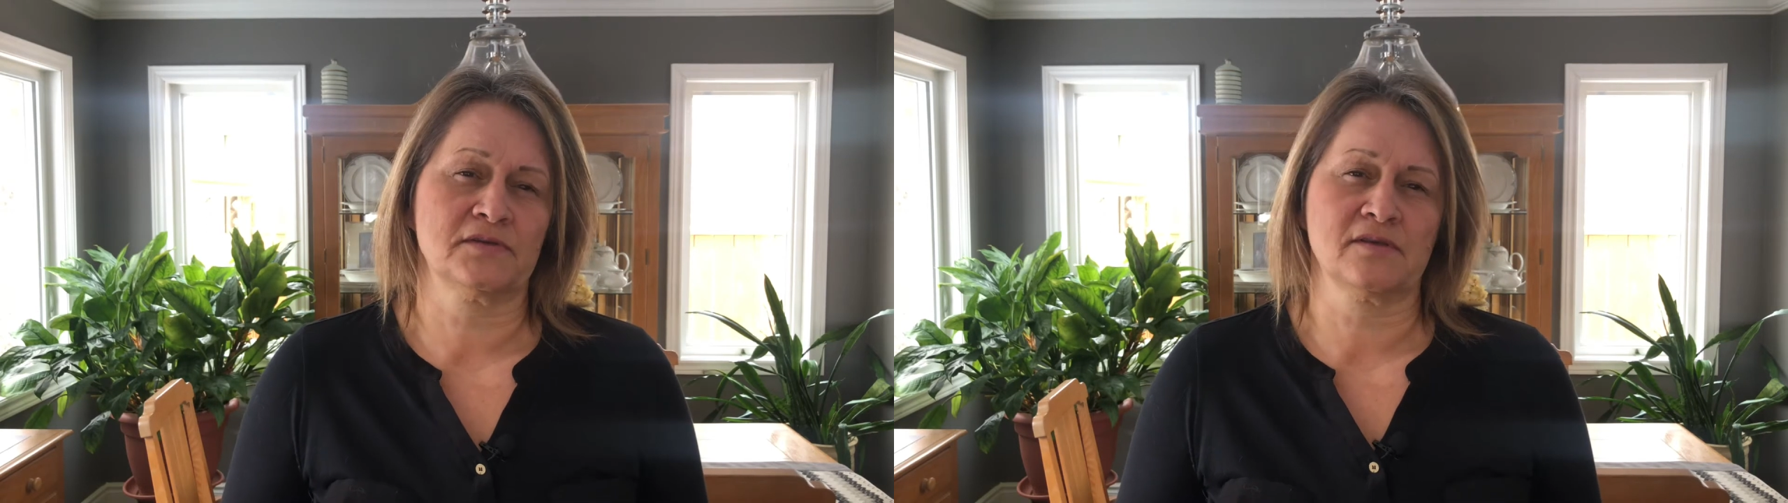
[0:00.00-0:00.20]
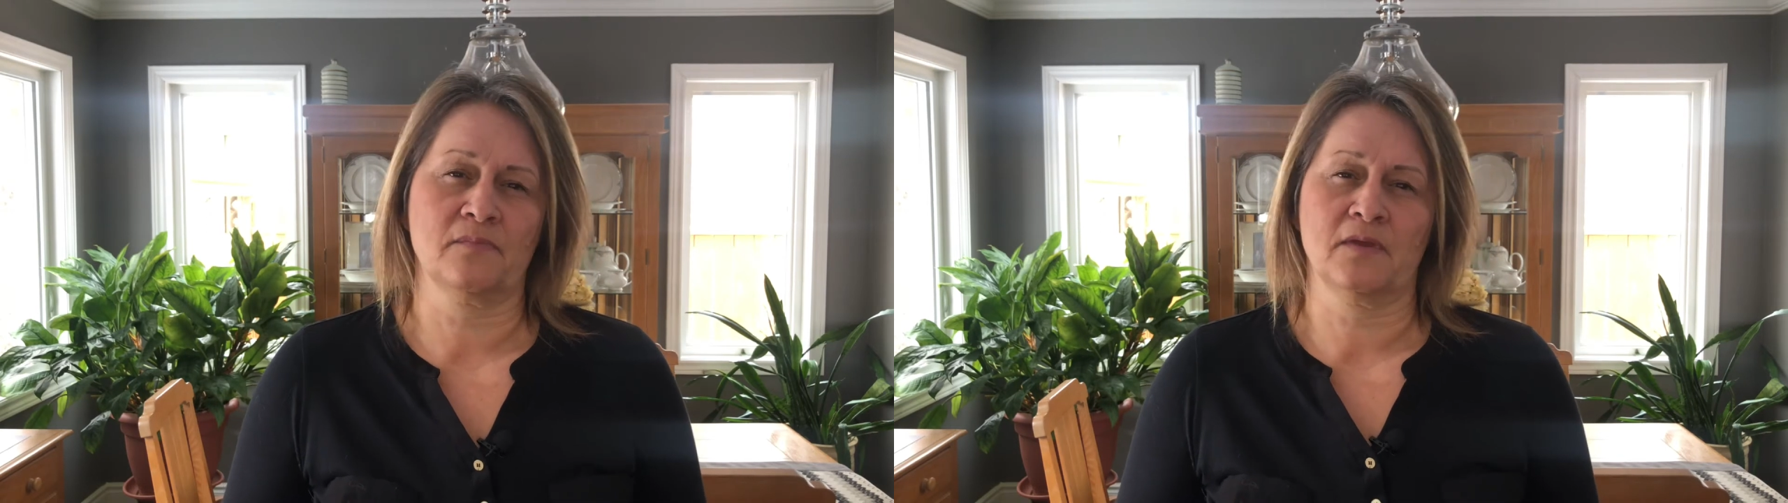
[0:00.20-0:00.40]

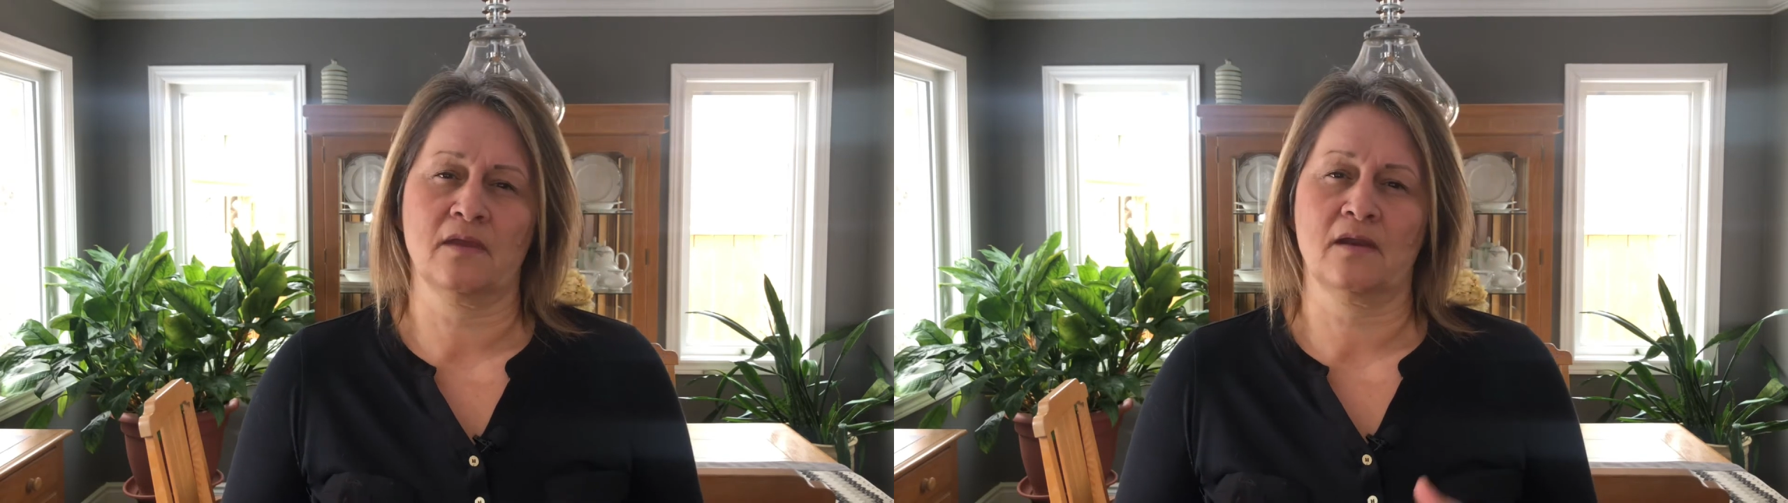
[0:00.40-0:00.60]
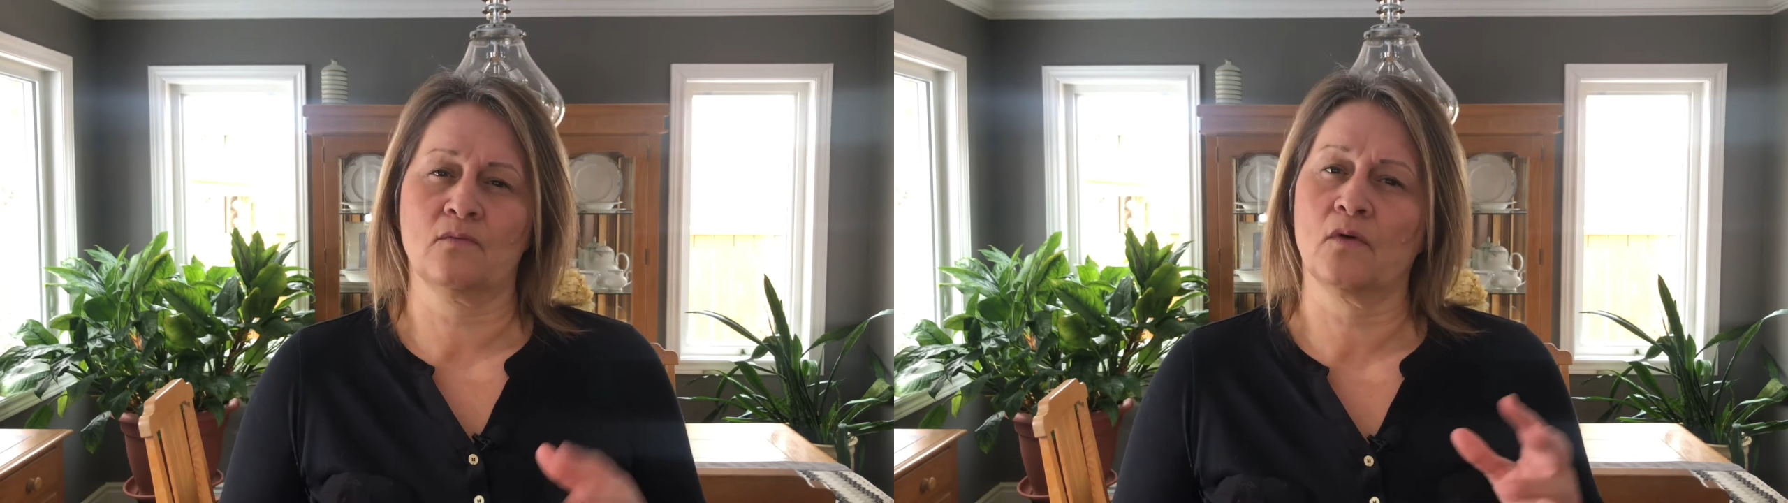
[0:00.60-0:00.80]
something
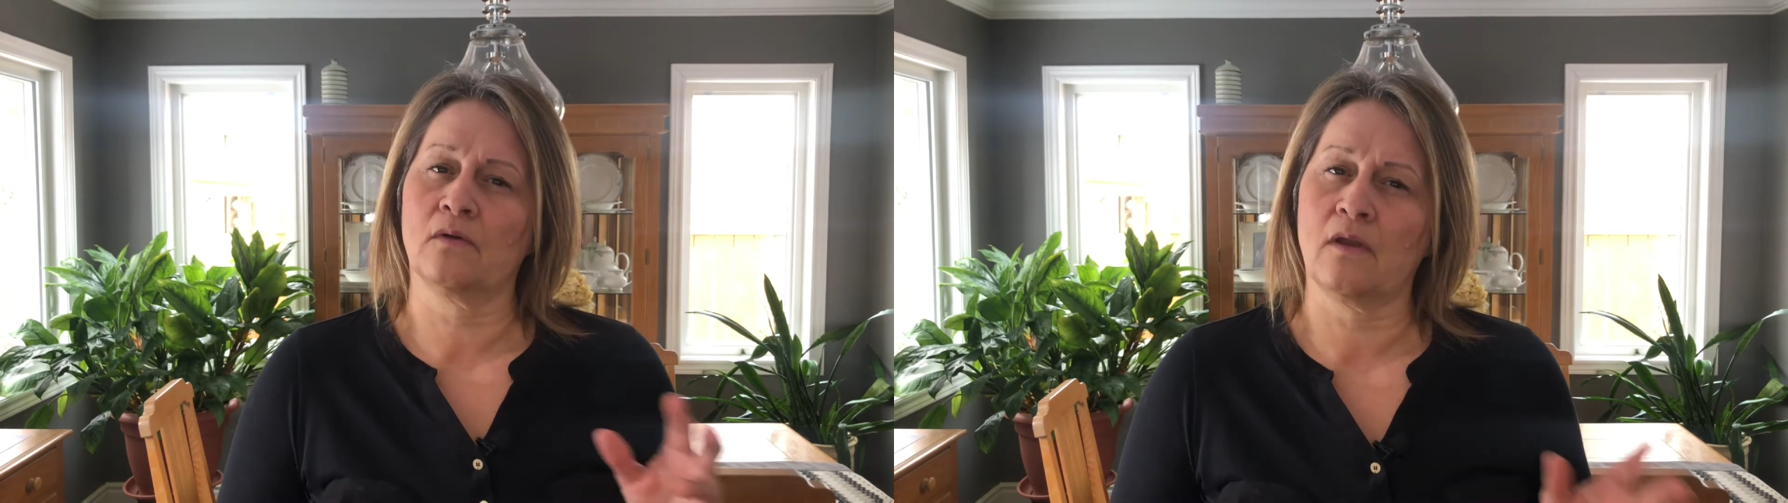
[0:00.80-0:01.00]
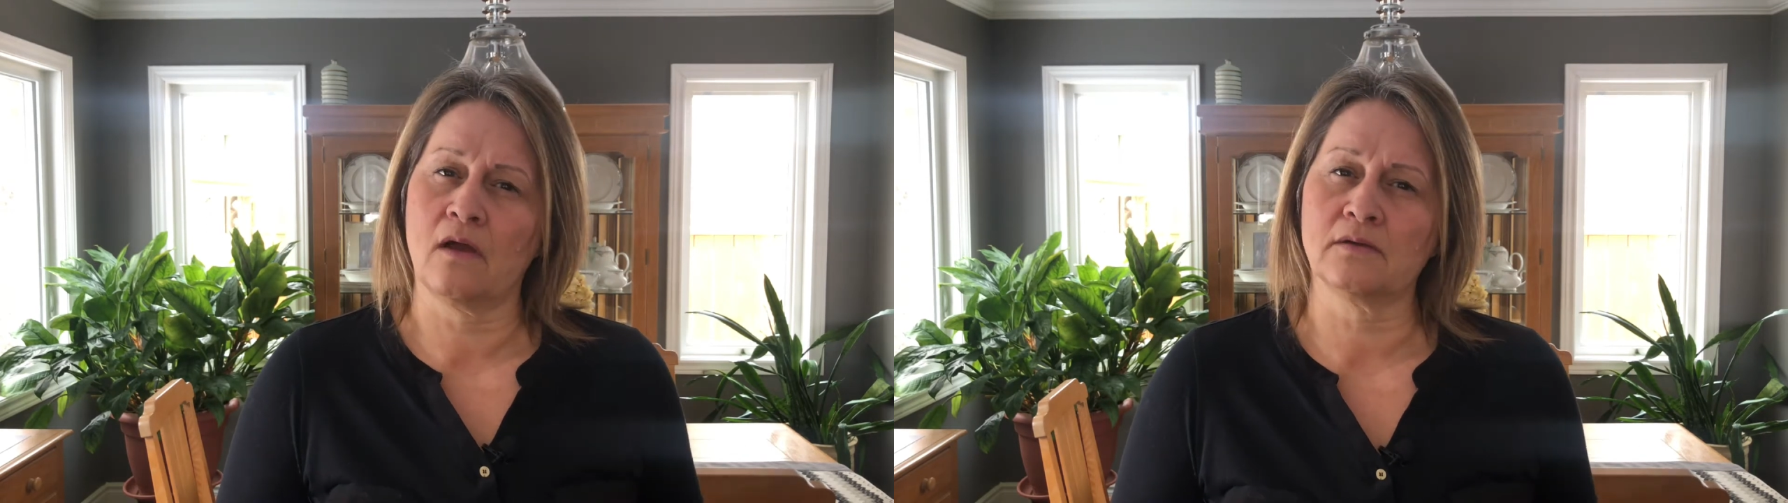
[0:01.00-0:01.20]
that I
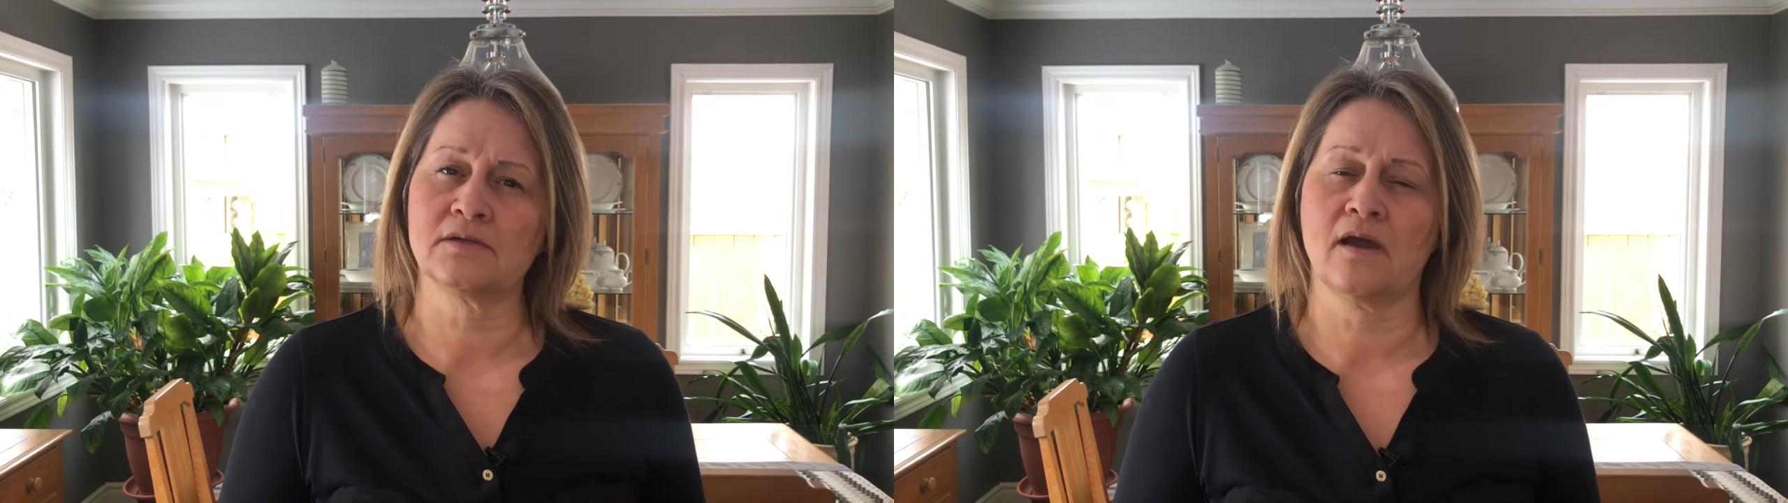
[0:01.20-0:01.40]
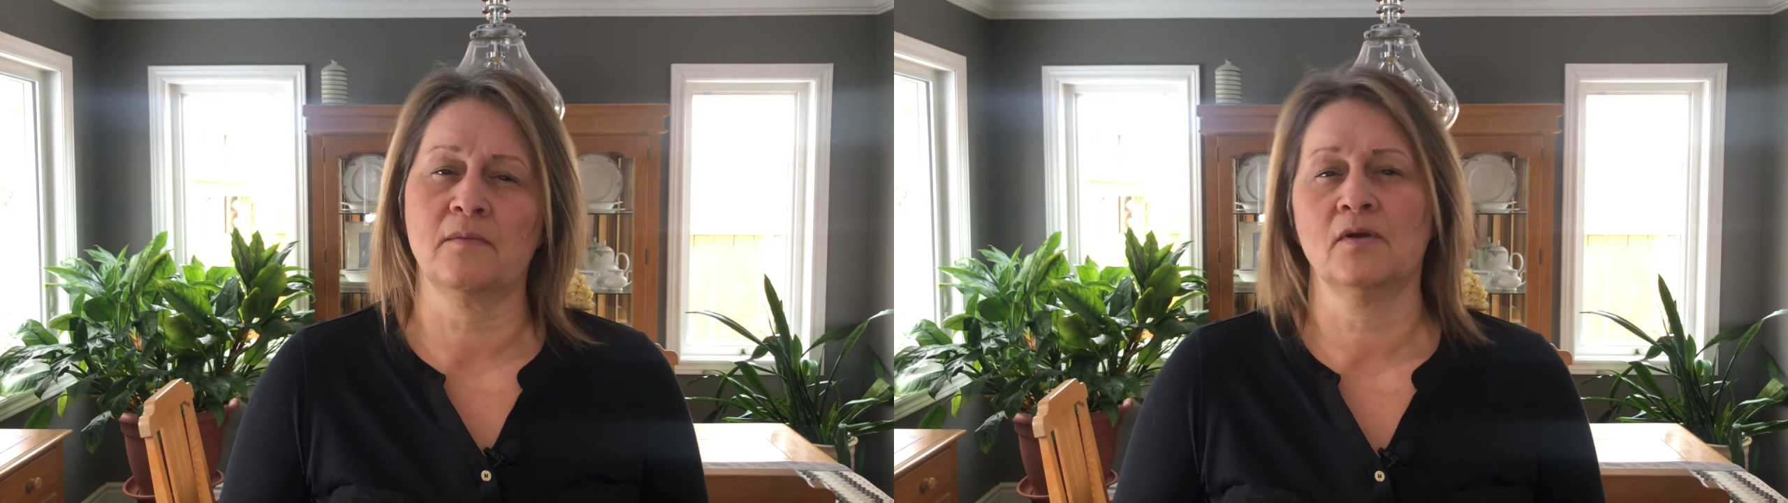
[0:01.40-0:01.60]
wrote a long
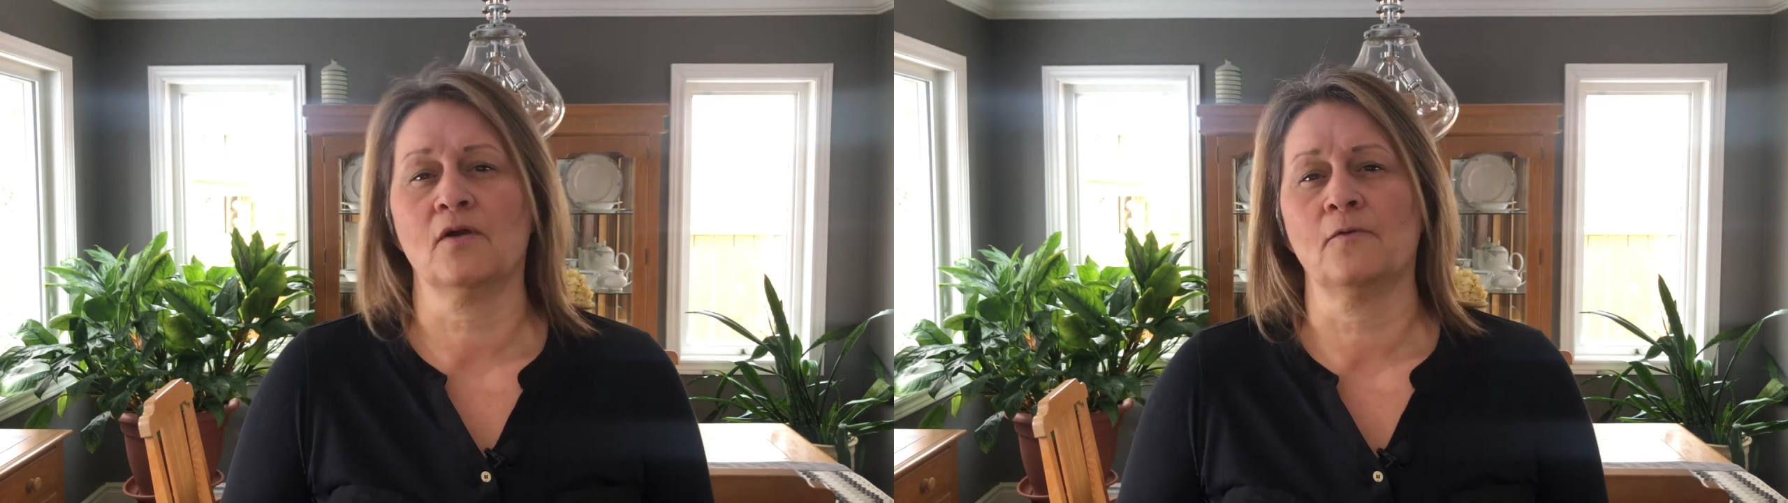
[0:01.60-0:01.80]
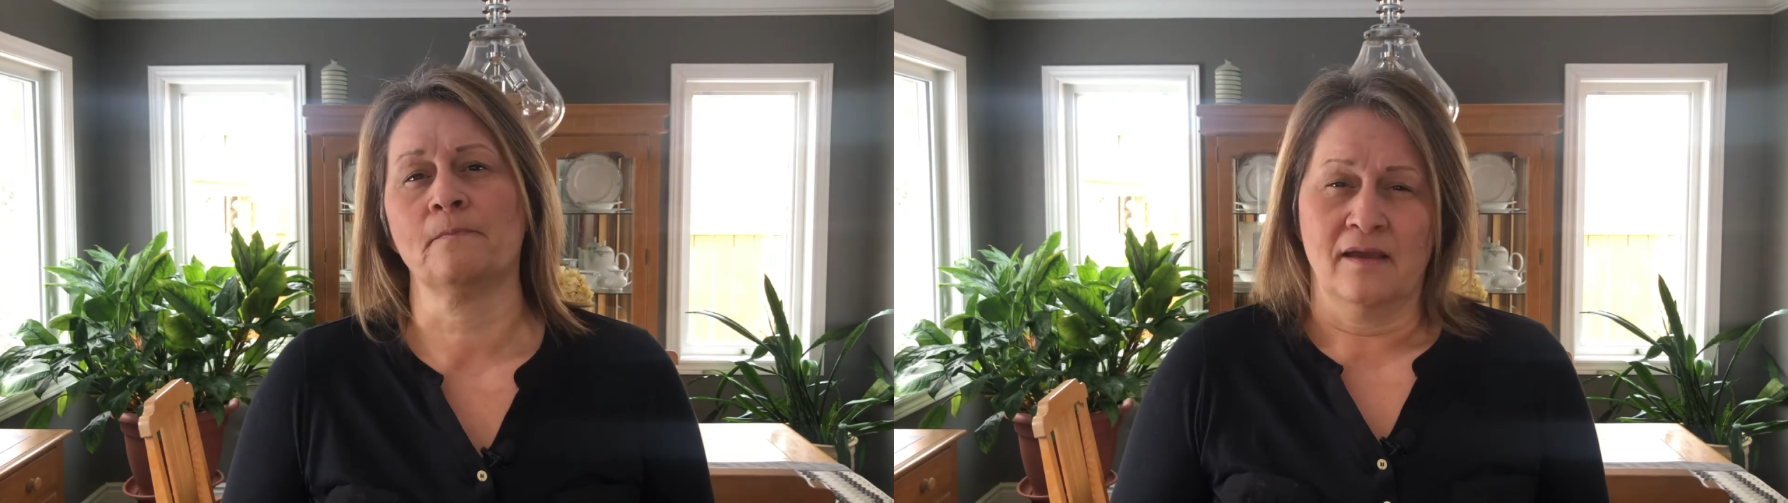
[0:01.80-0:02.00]
time
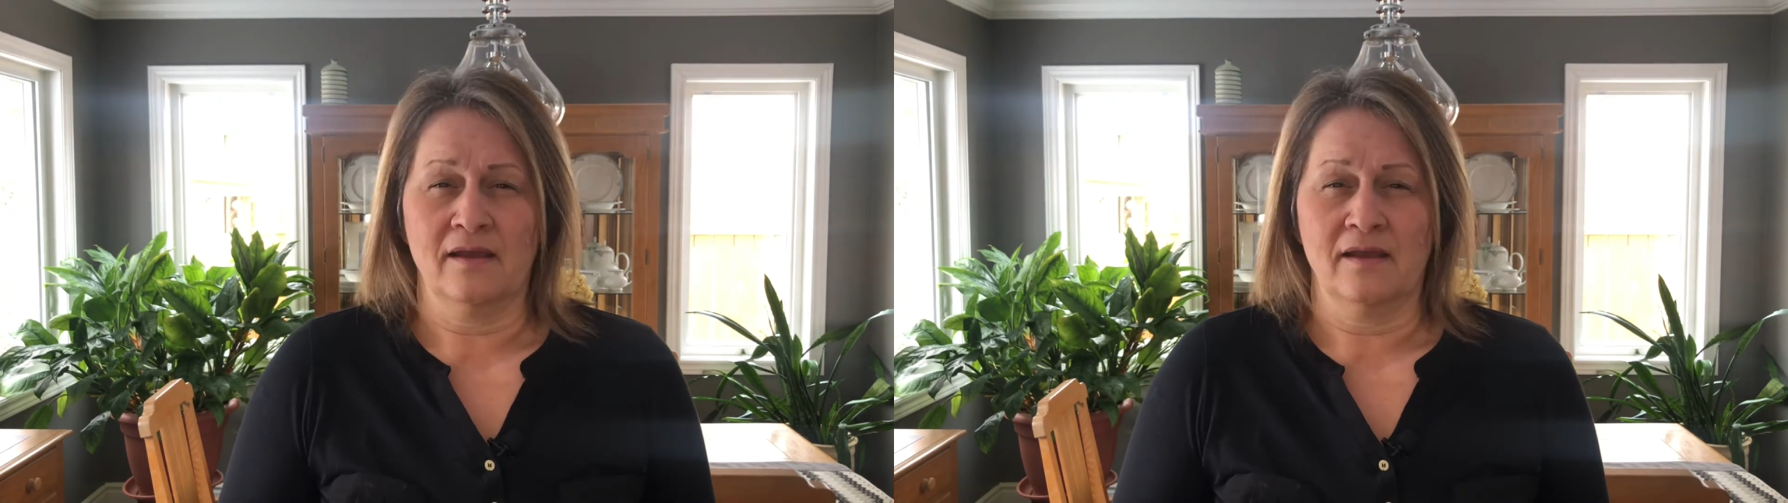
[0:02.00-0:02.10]
ago.